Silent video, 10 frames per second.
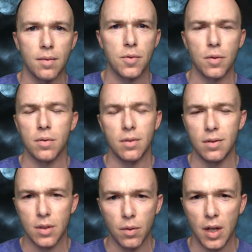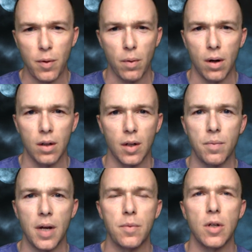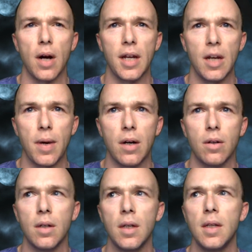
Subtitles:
So don't get me wrong. I'm talking about